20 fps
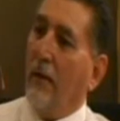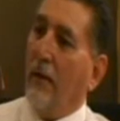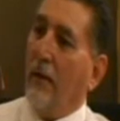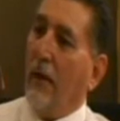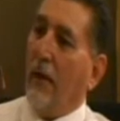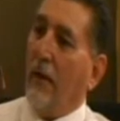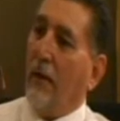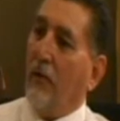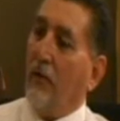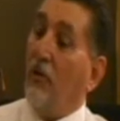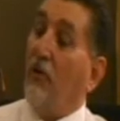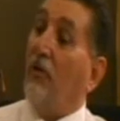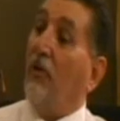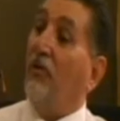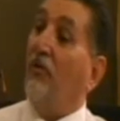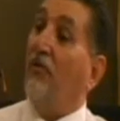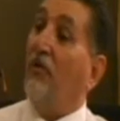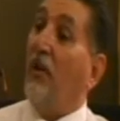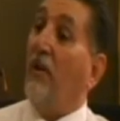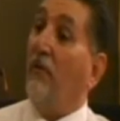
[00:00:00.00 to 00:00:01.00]
and to the
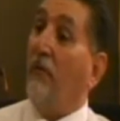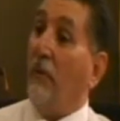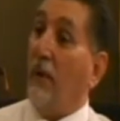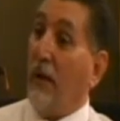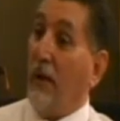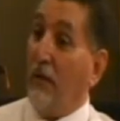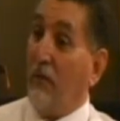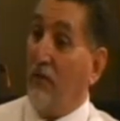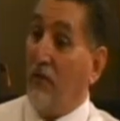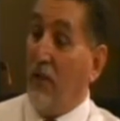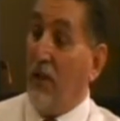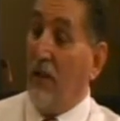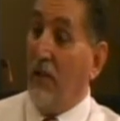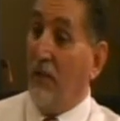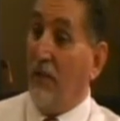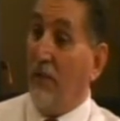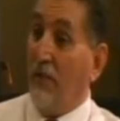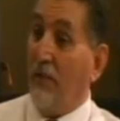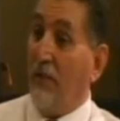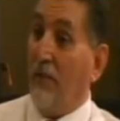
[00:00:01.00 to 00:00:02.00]
suffering of
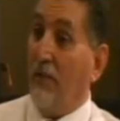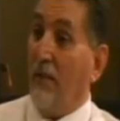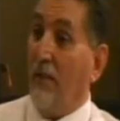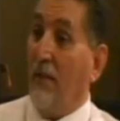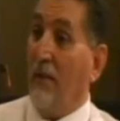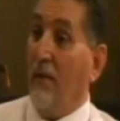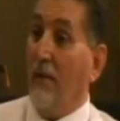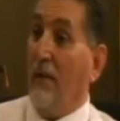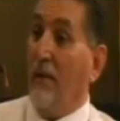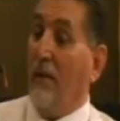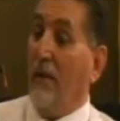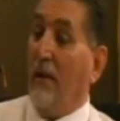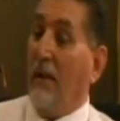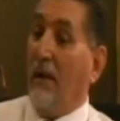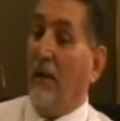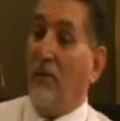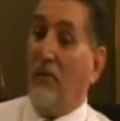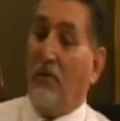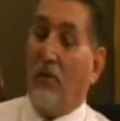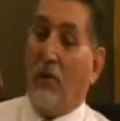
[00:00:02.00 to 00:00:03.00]
Jesus. Mm-hmm.
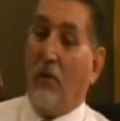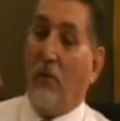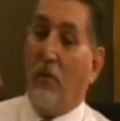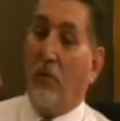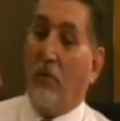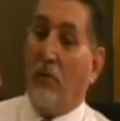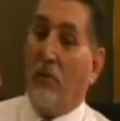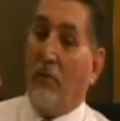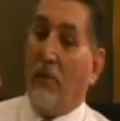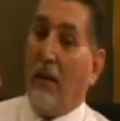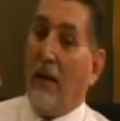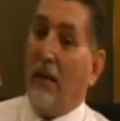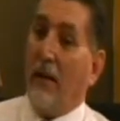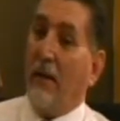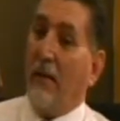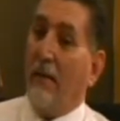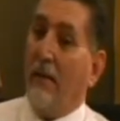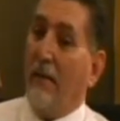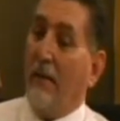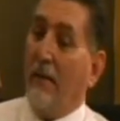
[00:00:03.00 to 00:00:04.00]
And so
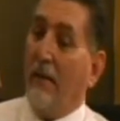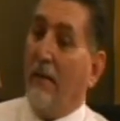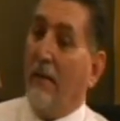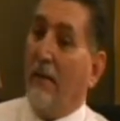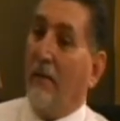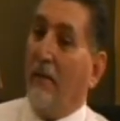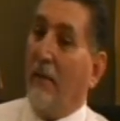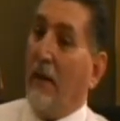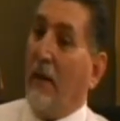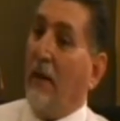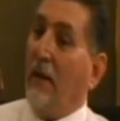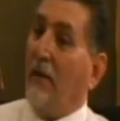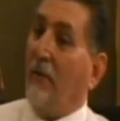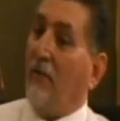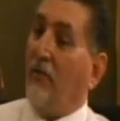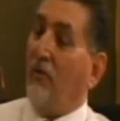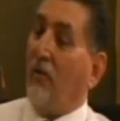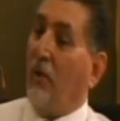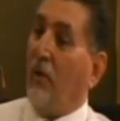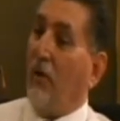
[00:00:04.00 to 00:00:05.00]
they then
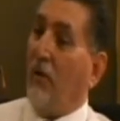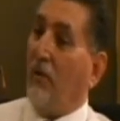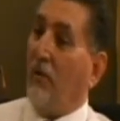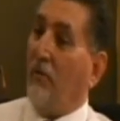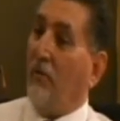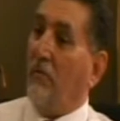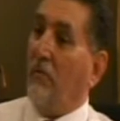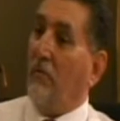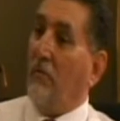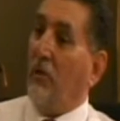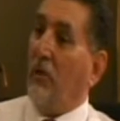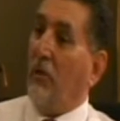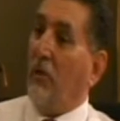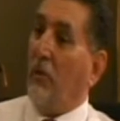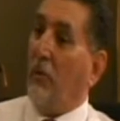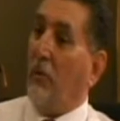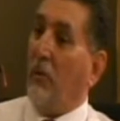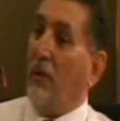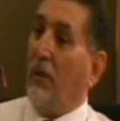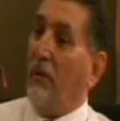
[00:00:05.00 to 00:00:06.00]
start, you
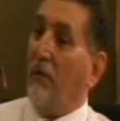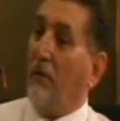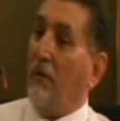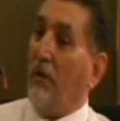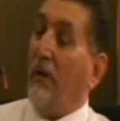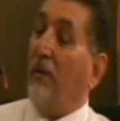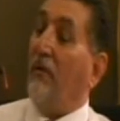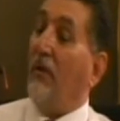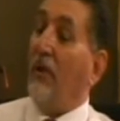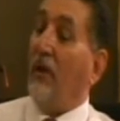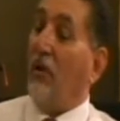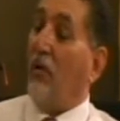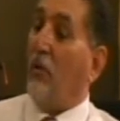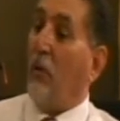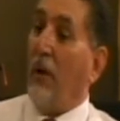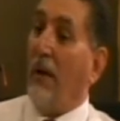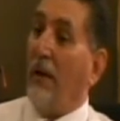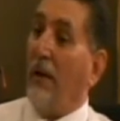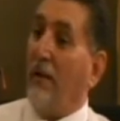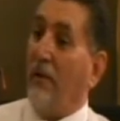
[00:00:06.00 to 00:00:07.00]
know, give, giving the
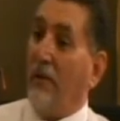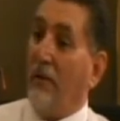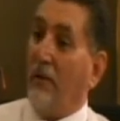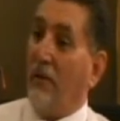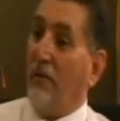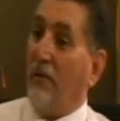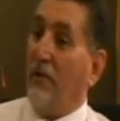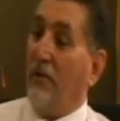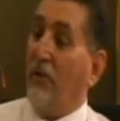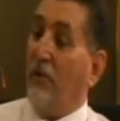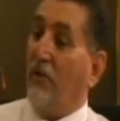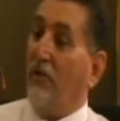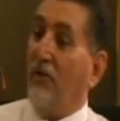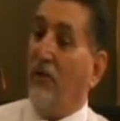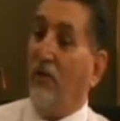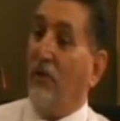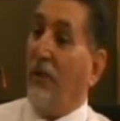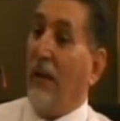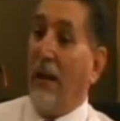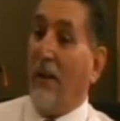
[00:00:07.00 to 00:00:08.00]
credit to just
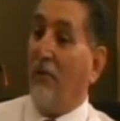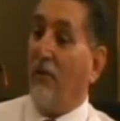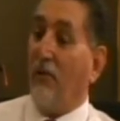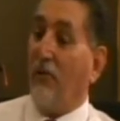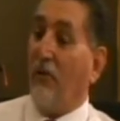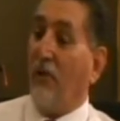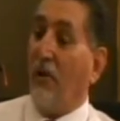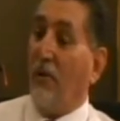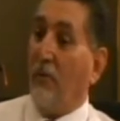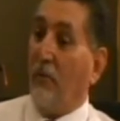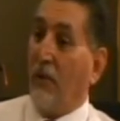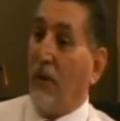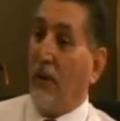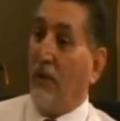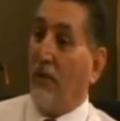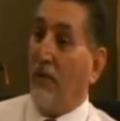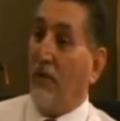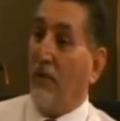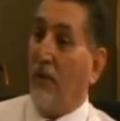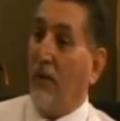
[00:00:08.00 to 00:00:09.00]
the natural
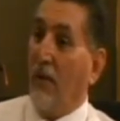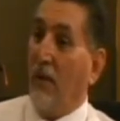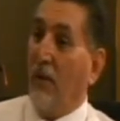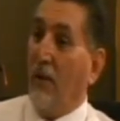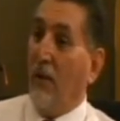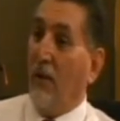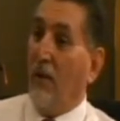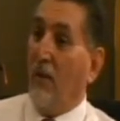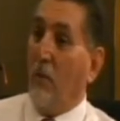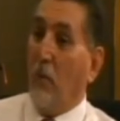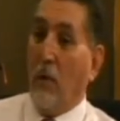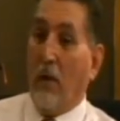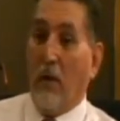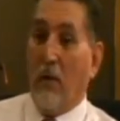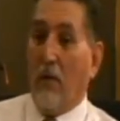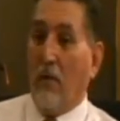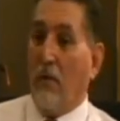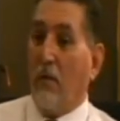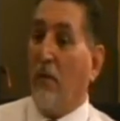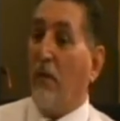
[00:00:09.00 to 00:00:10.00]
circumstances. Well,
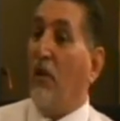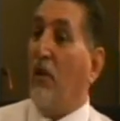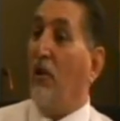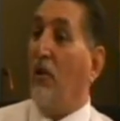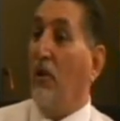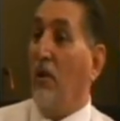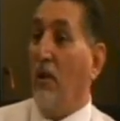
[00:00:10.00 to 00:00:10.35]
or to the, the